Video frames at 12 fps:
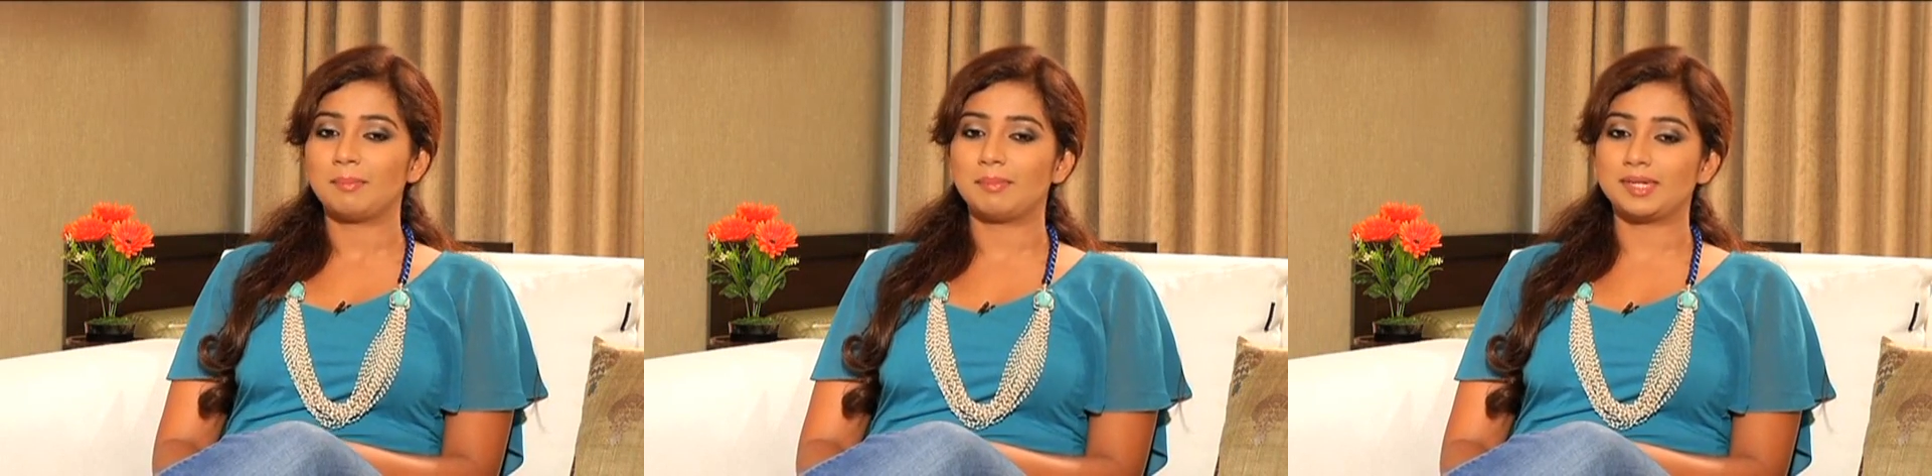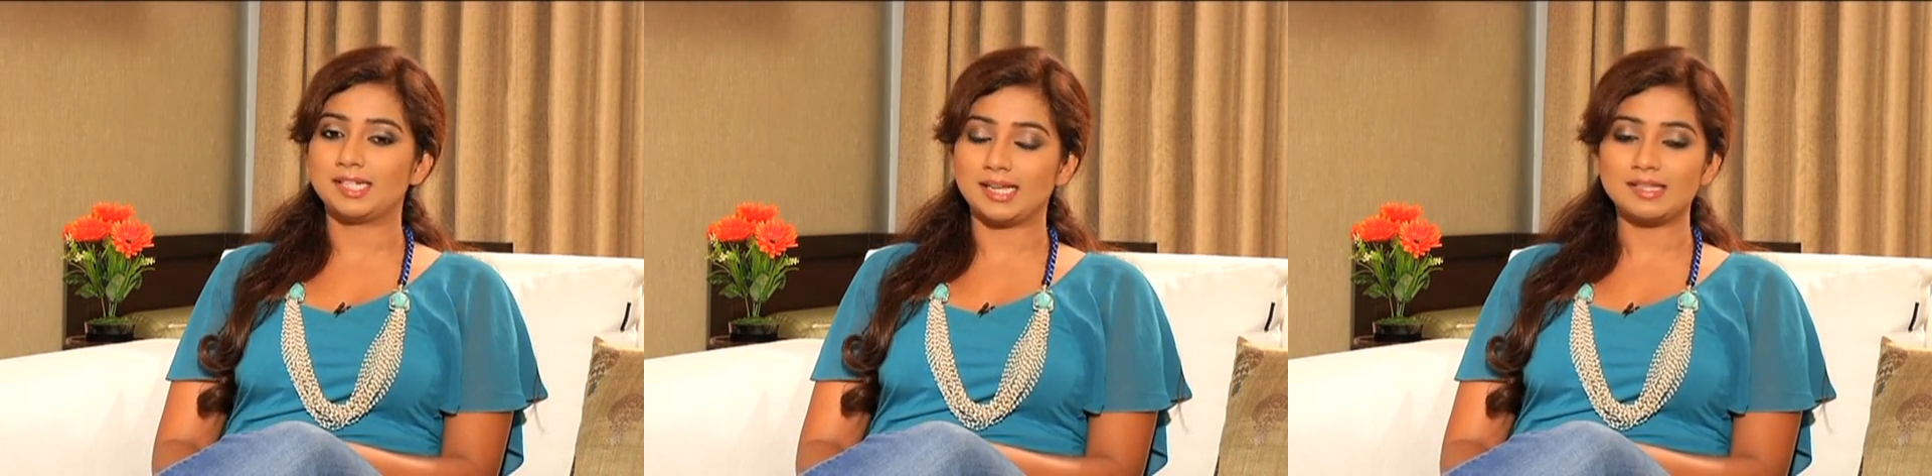
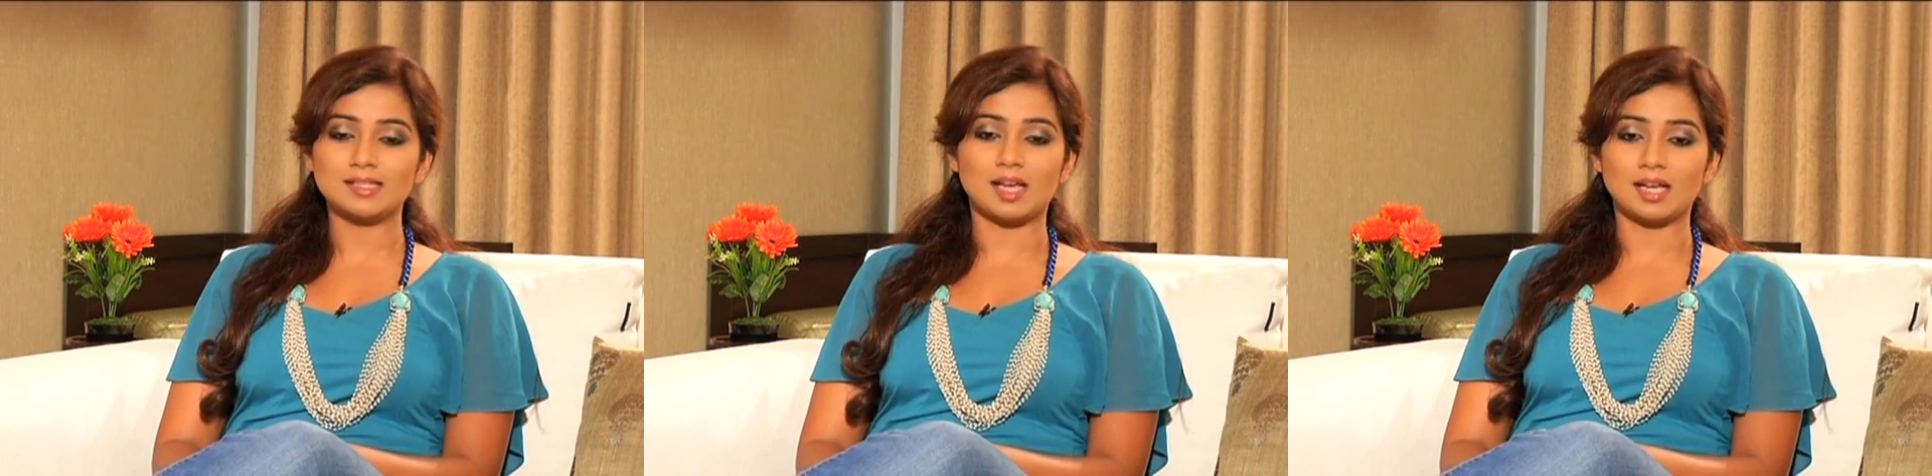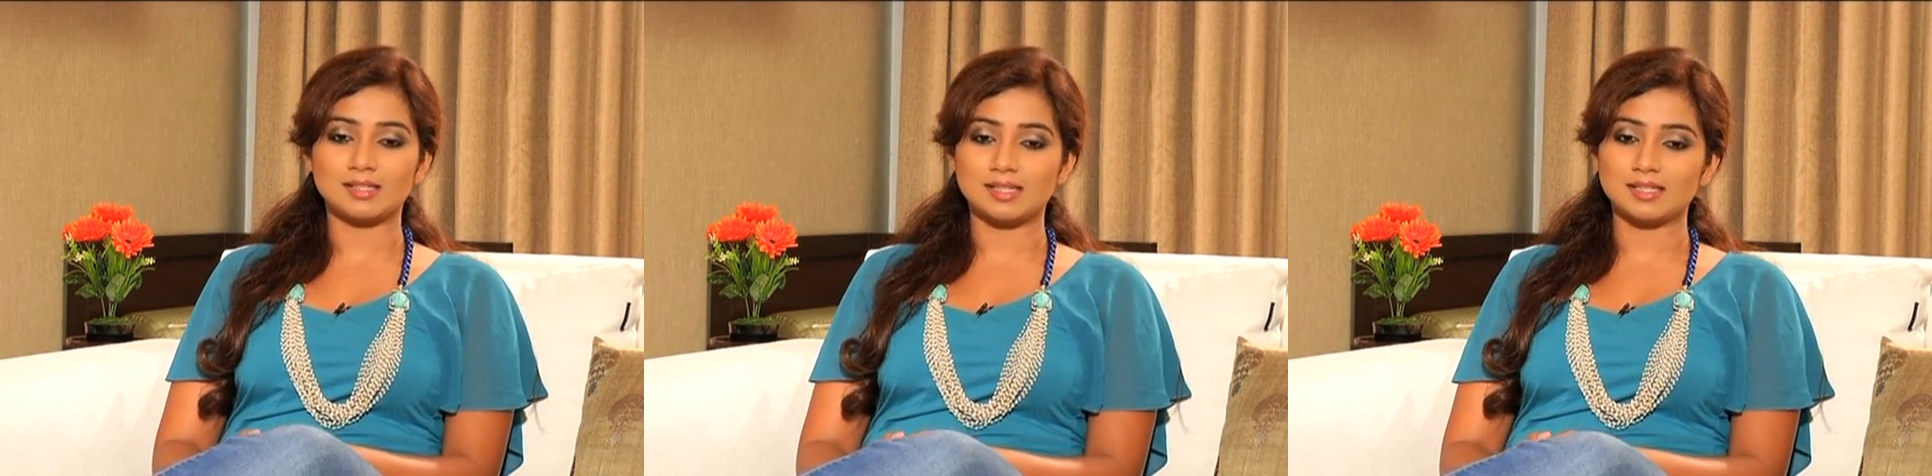But yes,
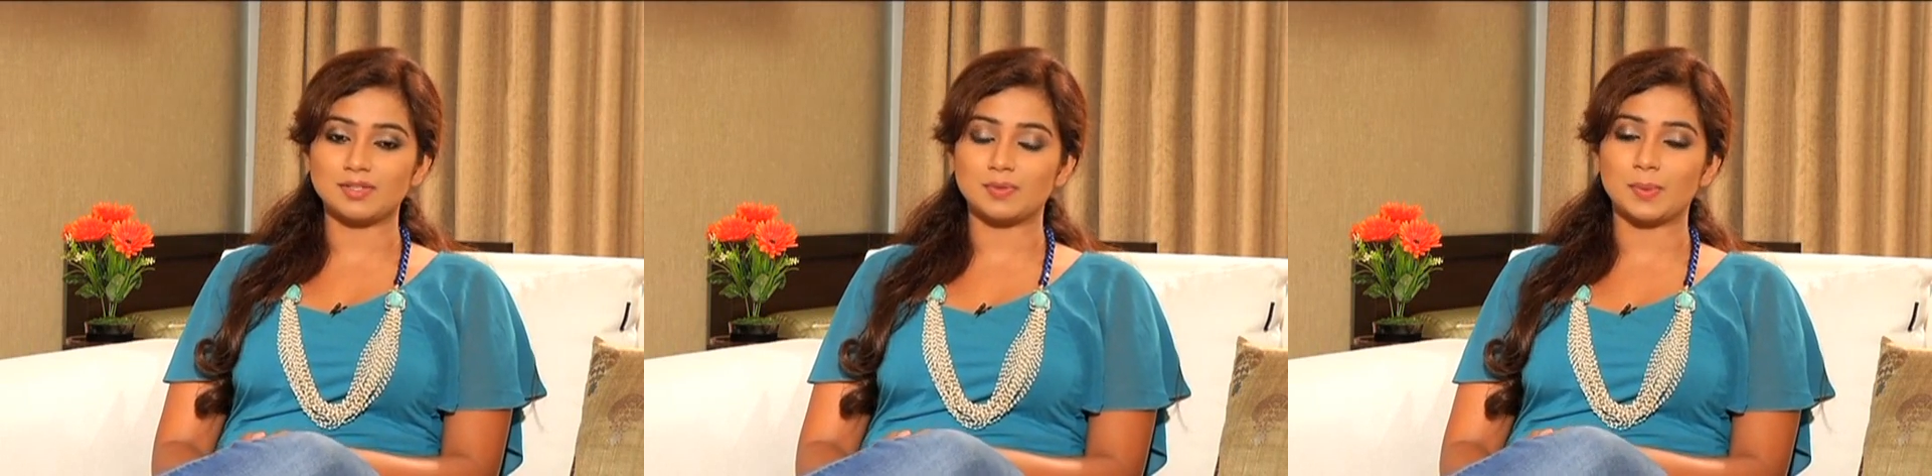since